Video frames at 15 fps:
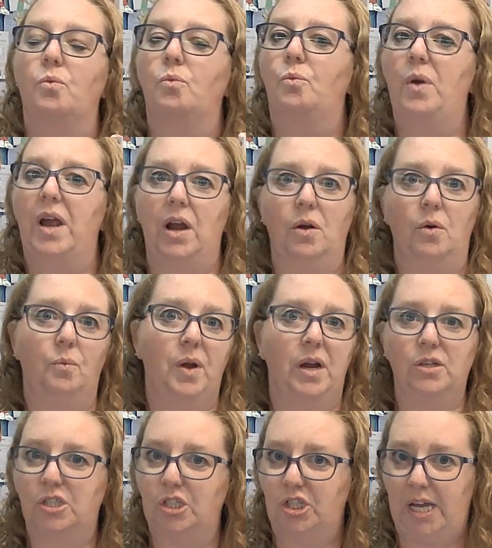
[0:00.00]

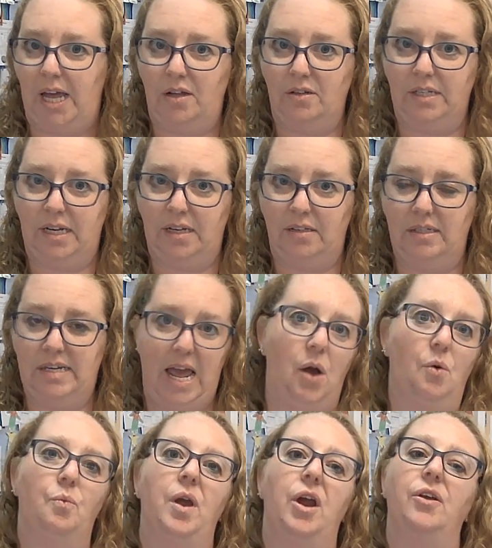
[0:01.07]
Where's the child
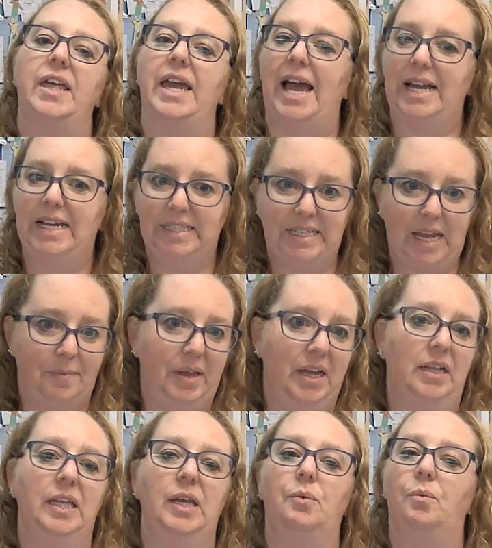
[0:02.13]
now? Where are they
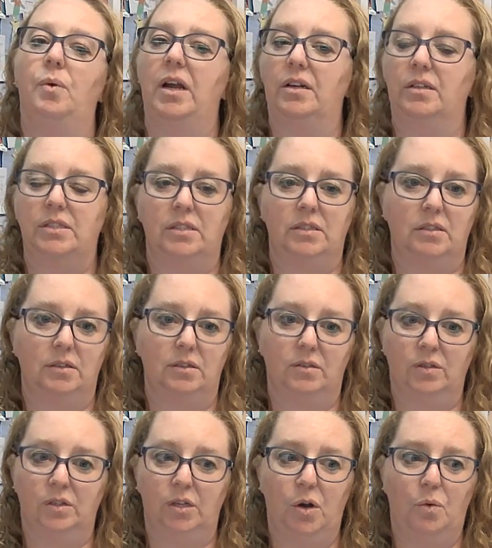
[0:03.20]
academically? What
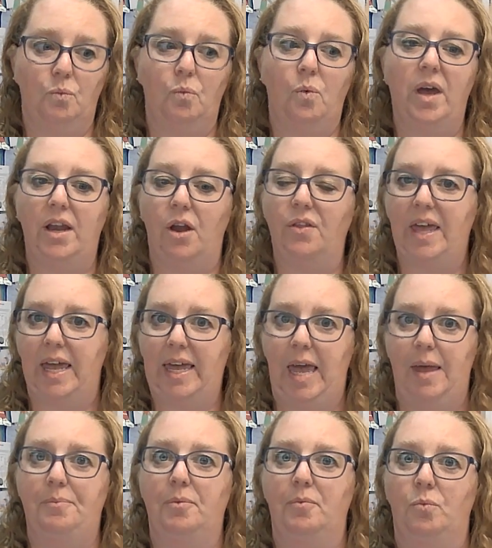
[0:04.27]
are they
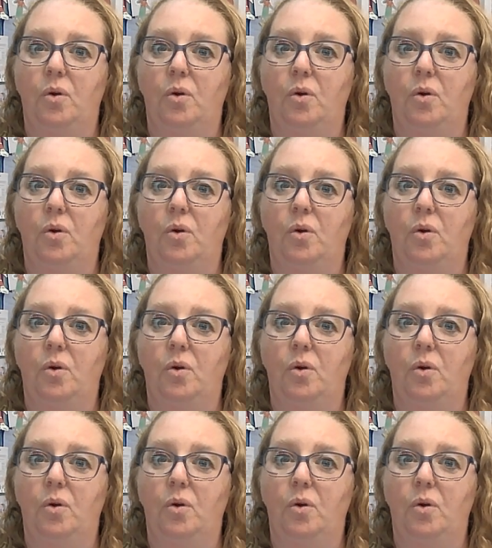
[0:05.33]
capable?